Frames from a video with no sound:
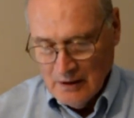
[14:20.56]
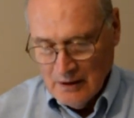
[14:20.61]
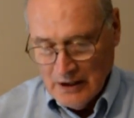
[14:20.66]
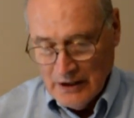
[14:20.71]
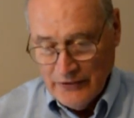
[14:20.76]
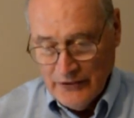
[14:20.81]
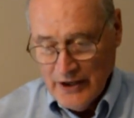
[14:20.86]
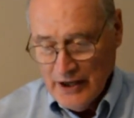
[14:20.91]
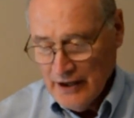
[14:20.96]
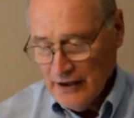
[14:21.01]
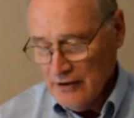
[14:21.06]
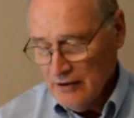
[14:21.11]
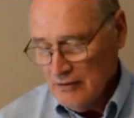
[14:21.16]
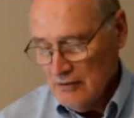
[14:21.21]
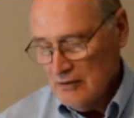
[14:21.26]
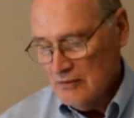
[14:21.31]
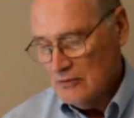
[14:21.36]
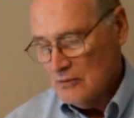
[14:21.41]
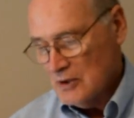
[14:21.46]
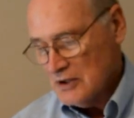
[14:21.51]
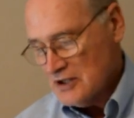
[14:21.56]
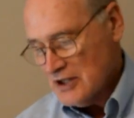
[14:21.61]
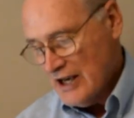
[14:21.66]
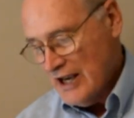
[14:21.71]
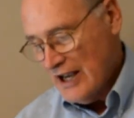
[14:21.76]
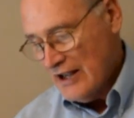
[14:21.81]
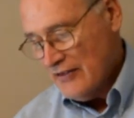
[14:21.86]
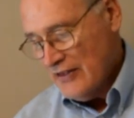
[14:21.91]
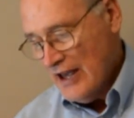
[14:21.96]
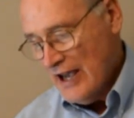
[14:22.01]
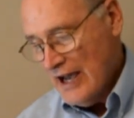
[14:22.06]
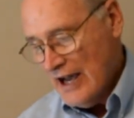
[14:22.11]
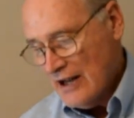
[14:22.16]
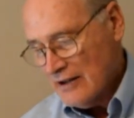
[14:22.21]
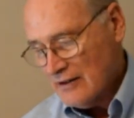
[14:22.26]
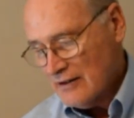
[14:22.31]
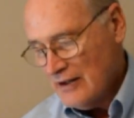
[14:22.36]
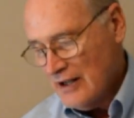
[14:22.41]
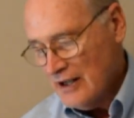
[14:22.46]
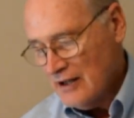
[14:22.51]
And then, once I had
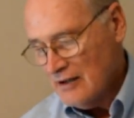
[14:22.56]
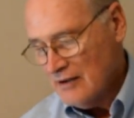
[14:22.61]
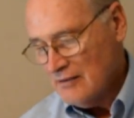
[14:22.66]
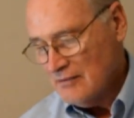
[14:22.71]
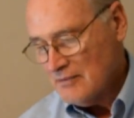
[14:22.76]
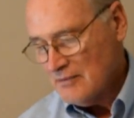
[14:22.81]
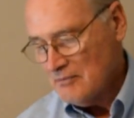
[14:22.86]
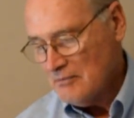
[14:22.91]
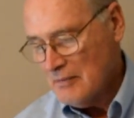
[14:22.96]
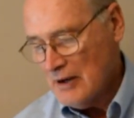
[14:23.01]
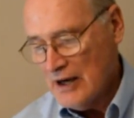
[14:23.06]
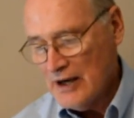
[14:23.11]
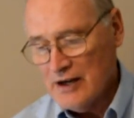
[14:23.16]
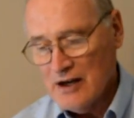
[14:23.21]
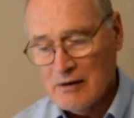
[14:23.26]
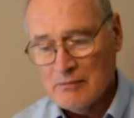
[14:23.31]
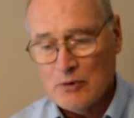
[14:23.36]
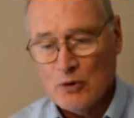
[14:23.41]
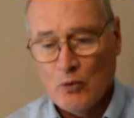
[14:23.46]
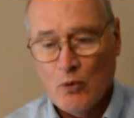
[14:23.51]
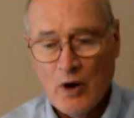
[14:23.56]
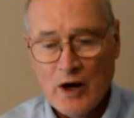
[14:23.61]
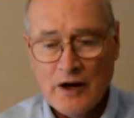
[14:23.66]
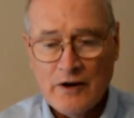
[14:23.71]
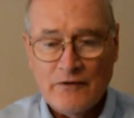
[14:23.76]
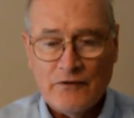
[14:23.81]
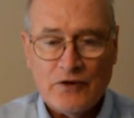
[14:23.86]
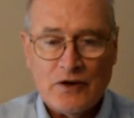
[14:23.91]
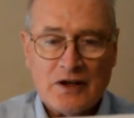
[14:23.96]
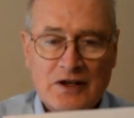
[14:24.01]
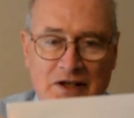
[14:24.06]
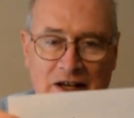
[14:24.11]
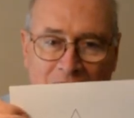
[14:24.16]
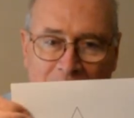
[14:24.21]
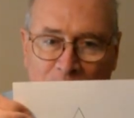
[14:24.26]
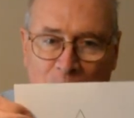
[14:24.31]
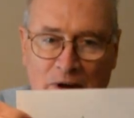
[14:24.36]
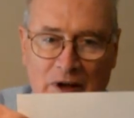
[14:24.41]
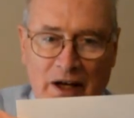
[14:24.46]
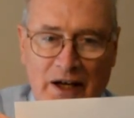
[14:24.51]
that, then my number 1, for
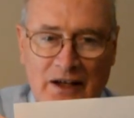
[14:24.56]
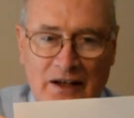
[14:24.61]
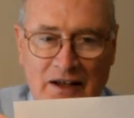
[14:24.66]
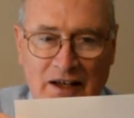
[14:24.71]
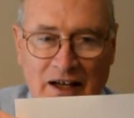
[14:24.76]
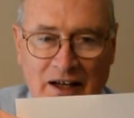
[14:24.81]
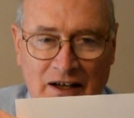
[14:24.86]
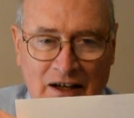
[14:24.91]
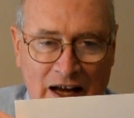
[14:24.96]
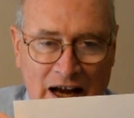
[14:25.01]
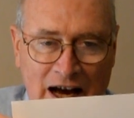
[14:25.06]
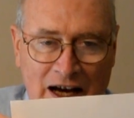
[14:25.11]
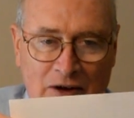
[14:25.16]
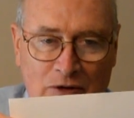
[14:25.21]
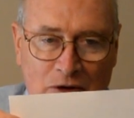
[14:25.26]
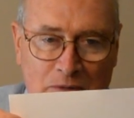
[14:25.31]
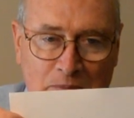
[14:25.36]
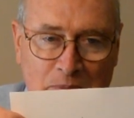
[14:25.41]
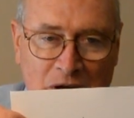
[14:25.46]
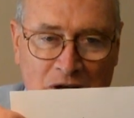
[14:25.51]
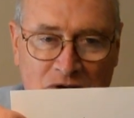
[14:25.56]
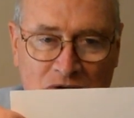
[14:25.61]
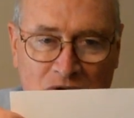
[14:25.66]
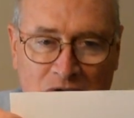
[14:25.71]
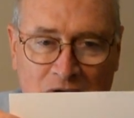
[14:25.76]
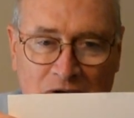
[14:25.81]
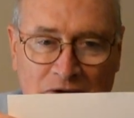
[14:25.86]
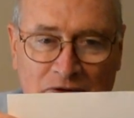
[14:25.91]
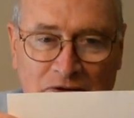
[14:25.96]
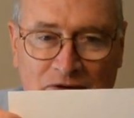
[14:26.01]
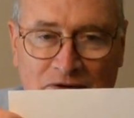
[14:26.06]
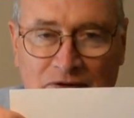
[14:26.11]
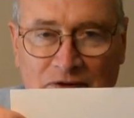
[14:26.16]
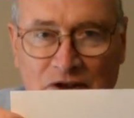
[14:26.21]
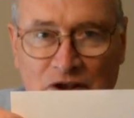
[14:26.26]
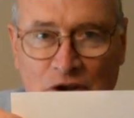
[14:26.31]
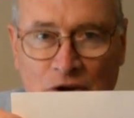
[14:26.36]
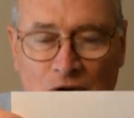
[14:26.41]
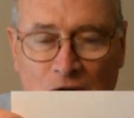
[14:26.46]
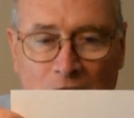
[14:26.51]
example, I can get an accurate picture of
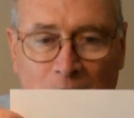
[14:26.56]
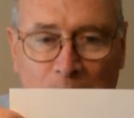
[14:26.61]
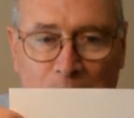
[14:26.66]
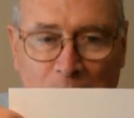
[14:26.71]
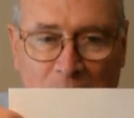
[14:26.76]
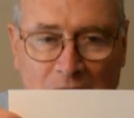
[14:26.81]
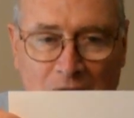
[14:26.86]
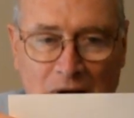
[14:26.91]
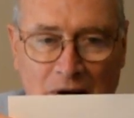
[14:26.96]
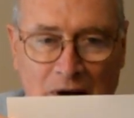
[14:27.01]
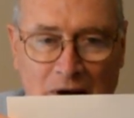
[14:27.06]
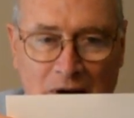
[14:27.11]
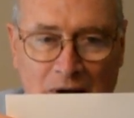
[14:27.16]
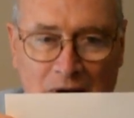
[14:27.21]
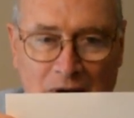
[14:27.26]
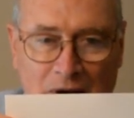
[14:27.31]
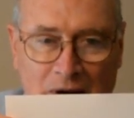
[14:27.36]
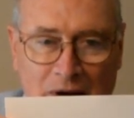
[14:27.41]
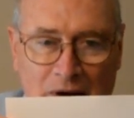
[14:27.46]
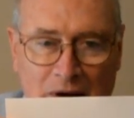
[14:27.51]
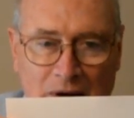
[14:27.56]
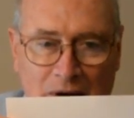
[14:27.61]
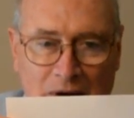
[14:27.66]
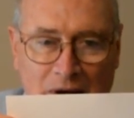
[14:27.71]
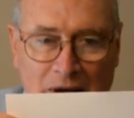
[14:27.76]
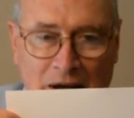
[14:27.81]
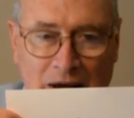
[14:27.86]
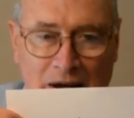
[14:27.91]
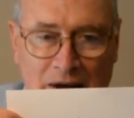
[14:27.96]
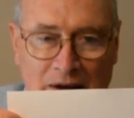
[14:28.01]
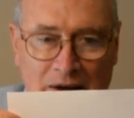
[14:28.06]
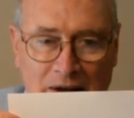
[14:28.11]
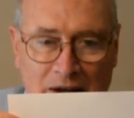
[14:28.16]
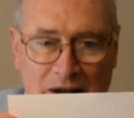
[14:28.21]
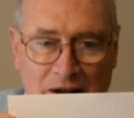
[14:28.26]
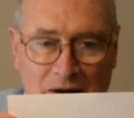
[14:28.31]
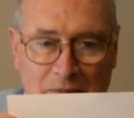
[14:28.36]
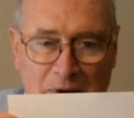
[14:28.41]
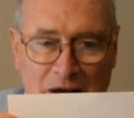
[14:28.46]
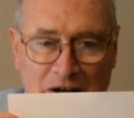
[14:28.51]
Europe and
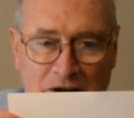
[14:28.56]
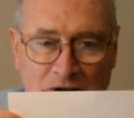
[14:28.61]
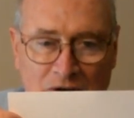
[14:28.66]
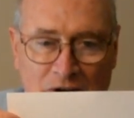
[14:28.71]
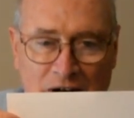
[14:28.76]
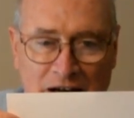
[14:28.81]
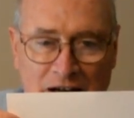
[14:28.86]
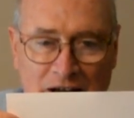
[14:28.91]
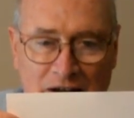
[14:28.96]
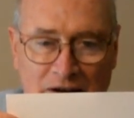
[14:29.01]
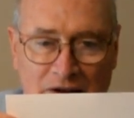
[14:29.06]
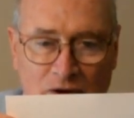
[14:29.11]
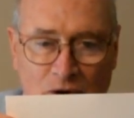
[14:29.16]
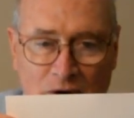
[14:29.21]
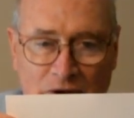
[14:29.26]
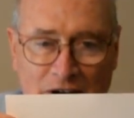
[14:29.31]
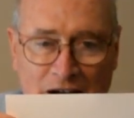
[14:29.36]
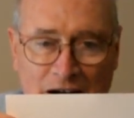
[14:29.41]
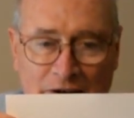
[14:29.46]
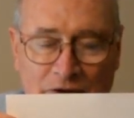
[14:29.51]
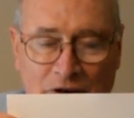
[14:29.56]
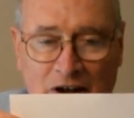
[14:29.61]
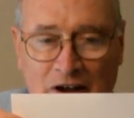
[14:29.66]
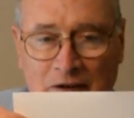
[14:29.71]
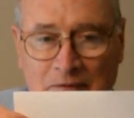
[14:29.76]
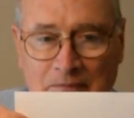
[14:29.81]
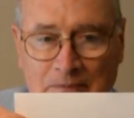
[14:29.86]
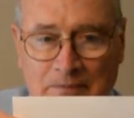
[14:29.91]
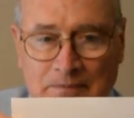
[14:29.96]
the Mediterranean, North Africa.